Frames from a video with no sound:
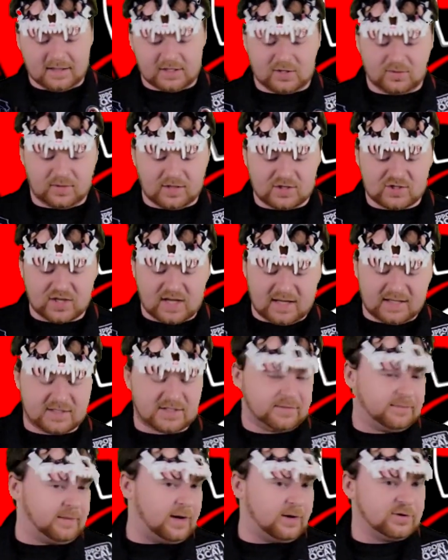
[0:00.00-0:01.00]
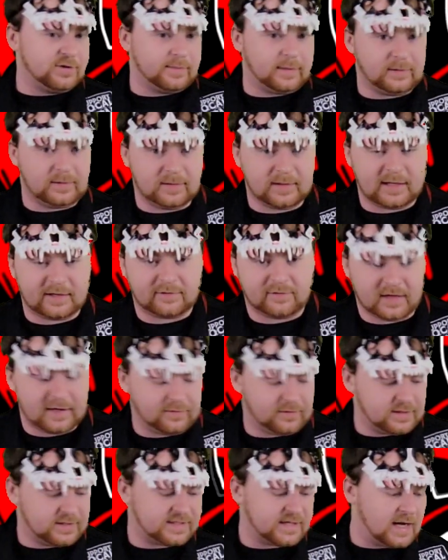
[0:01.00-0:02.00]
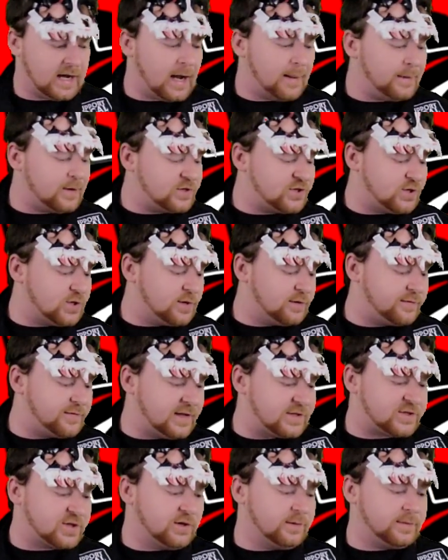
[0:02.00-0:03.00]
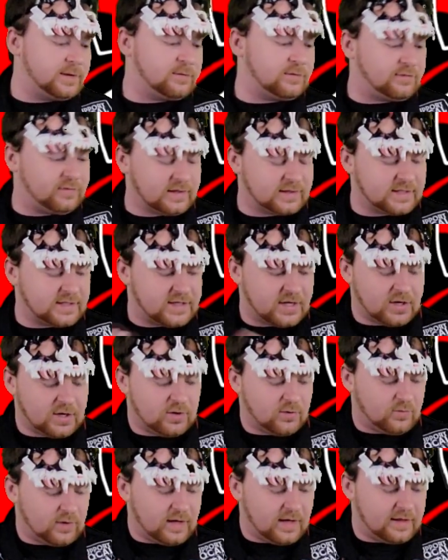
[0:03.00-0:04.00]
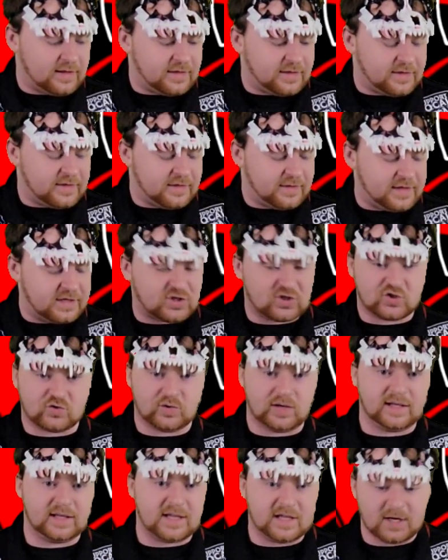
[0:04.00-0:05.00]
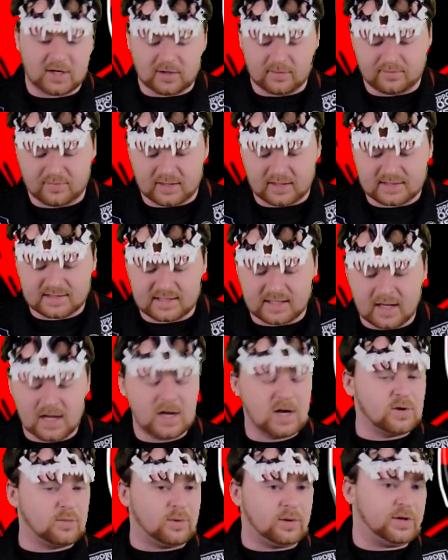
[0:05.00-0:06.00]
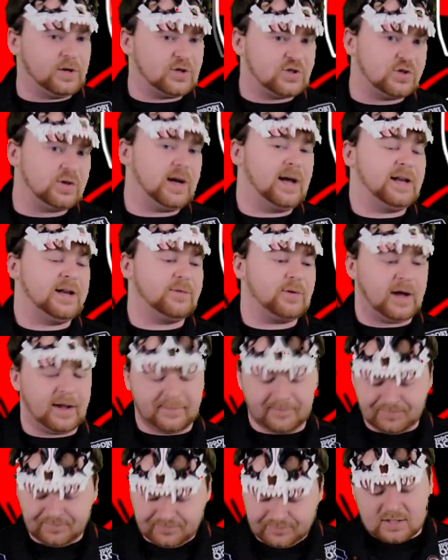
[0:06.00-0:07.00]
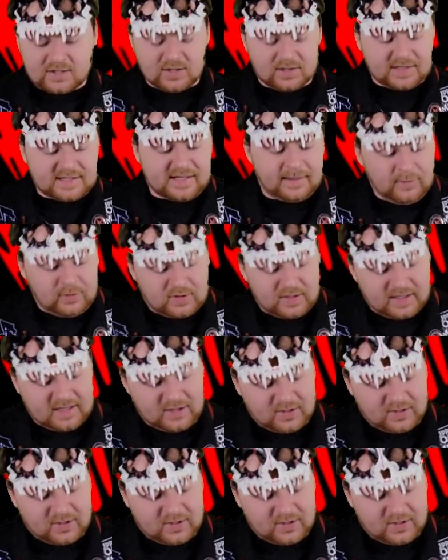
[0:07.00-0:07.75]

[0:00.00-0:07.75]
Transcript: licorice, and some elderberry-like flavors. Uh, I'm not sure if that's going to be reflected here with this drink here, but we're going to try anyway. So the Sambuca